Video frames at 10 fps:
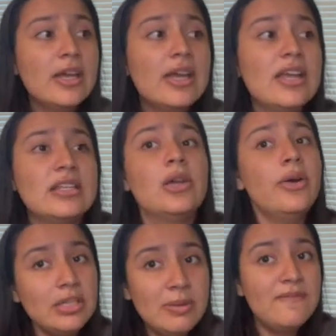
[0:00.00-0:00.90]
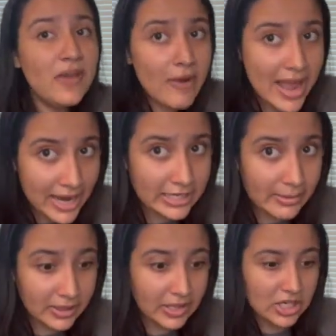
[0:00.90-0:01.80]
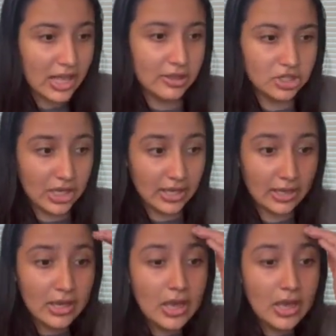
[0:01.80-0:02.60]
It's going to be very academically challenging,